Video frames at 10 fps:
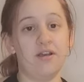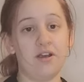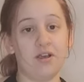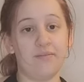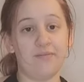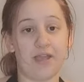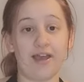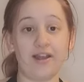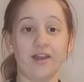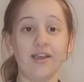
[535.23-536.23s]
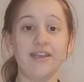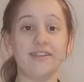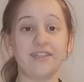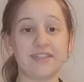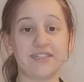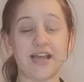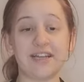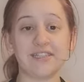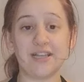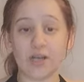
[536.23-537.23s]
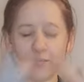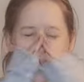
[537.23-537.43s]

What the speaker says: And I like that this has a little